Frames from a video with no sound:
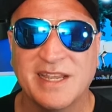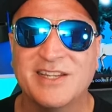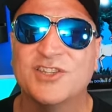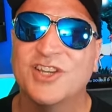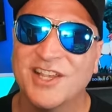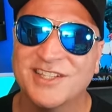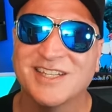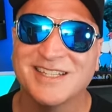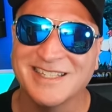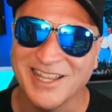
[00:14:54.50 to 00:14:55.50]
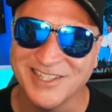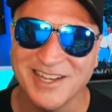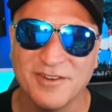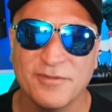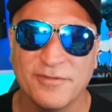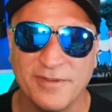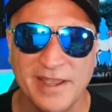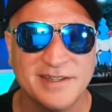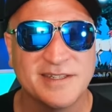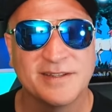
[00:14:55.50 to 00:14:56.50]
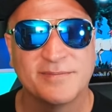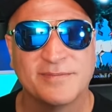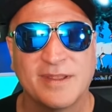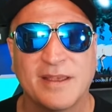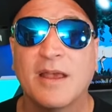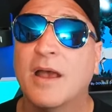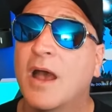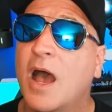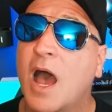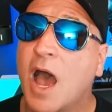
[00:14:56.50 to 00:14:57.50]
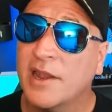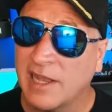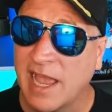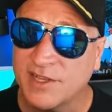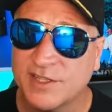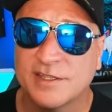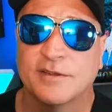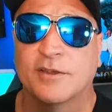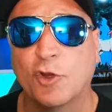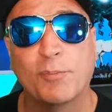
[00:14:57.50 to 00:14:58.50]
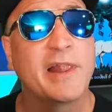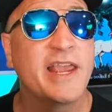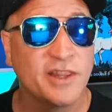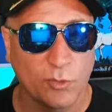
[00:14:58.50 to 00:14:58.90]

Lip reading: it just doesn't fit. Unless you're playing in the